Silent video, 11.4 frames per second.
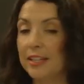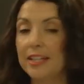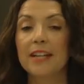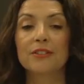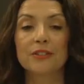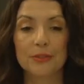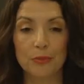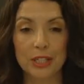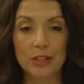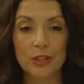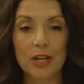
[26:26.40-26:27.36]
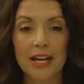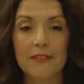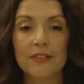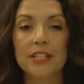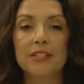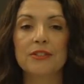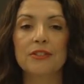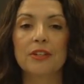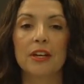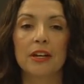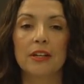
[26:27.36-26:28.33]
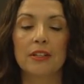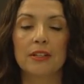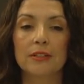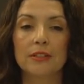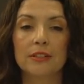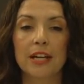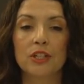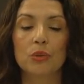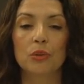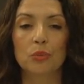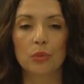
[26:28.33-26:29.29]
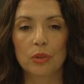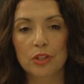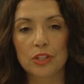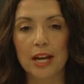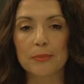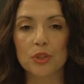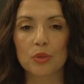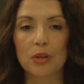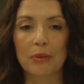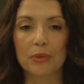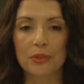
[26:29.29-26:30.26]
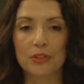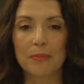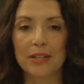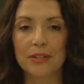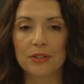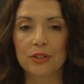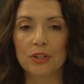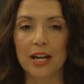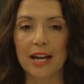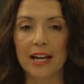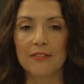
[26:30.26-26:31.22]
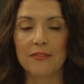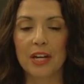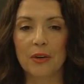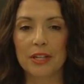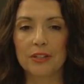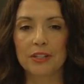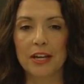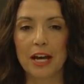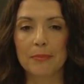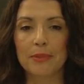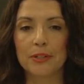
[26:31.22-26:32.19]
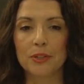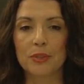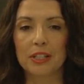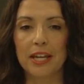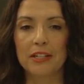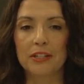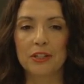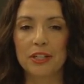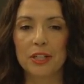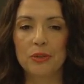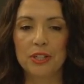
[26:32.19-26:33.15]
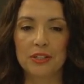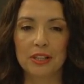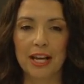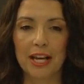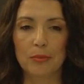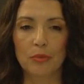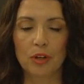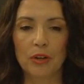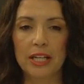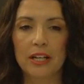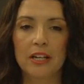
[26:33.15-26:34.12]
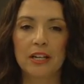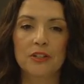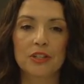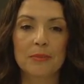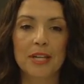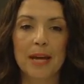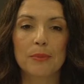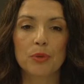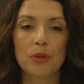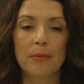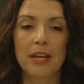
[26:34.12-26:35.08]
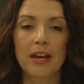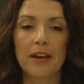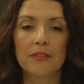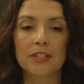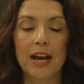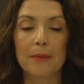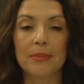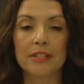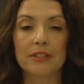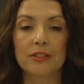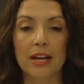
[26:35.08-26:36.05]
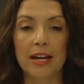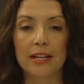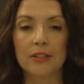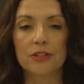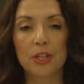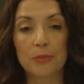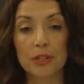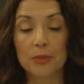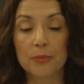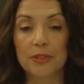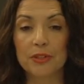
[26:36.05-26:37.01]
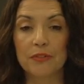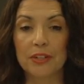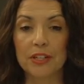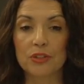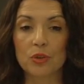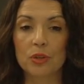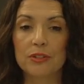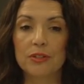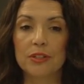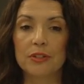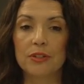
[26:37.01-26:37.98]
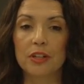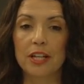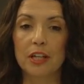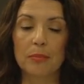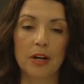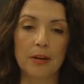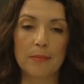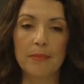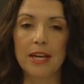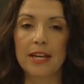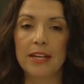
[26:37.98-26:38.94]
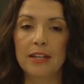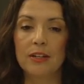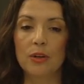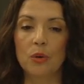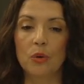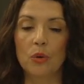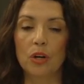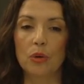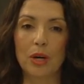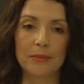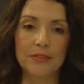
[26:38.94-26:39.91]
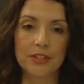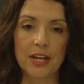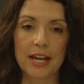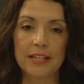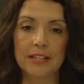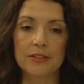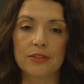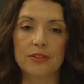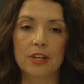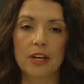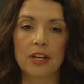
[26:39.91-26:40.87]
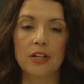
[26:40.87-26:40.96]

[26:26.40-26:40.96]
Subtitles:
Yes, we do have these scheduled workshops throughout the semester on various topics related to using the library. Sometimes we may have topics on subject-specific sources like PubMed or Web of Science.